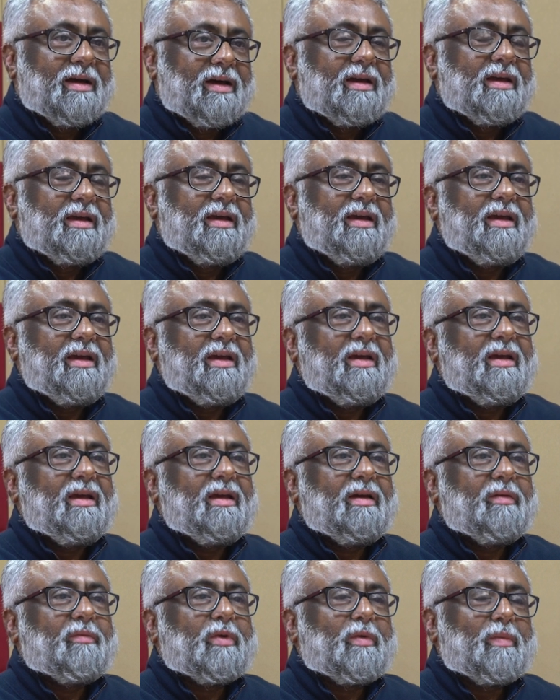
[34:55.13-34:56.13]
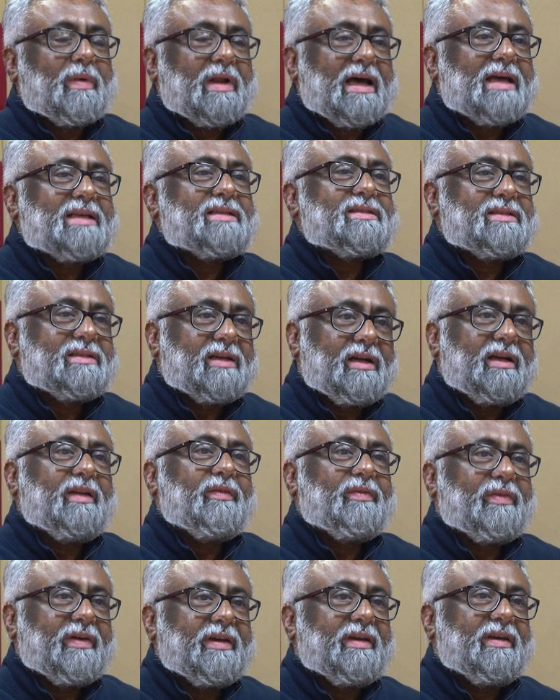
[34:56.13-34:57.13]
He, from last
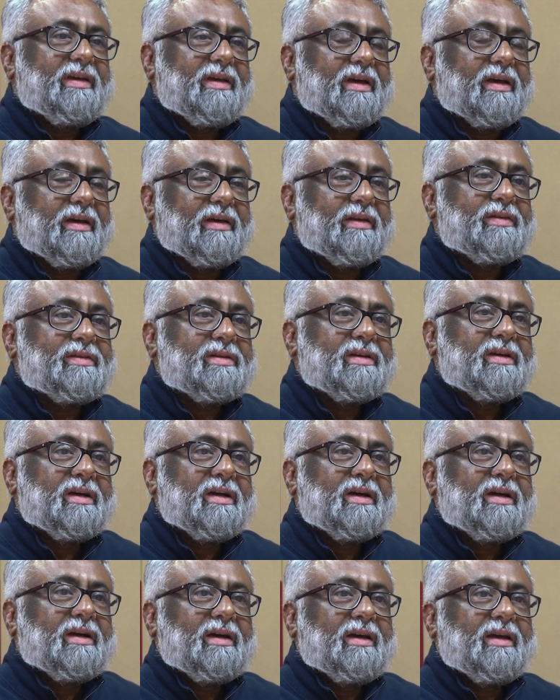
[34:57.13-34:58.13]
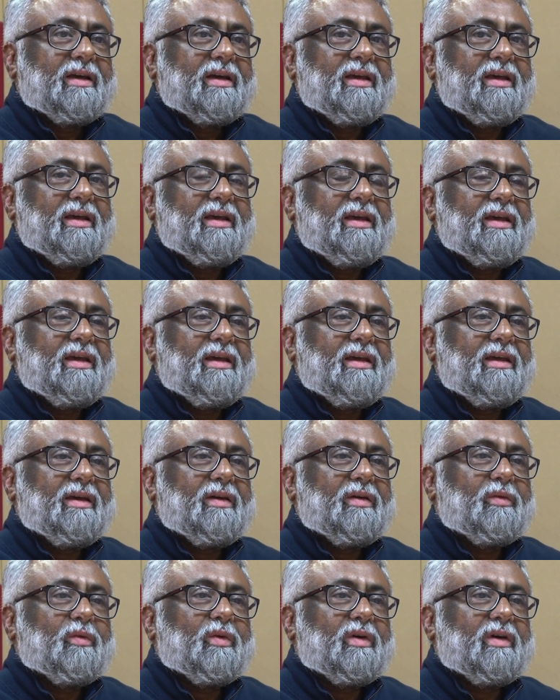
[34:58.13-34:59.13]
35 years, he
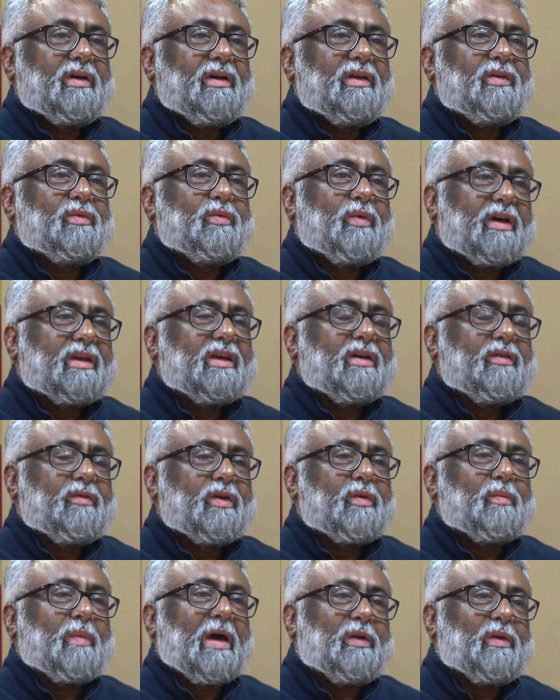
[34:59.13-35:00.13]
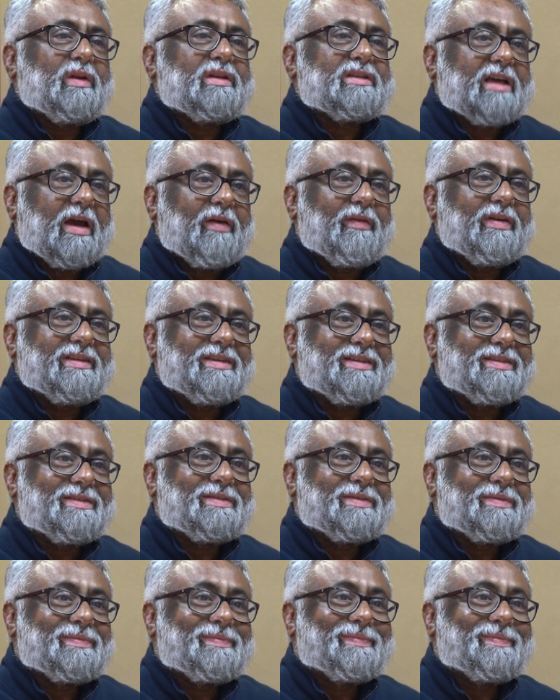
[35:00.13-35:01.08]
is working for manual scavengers.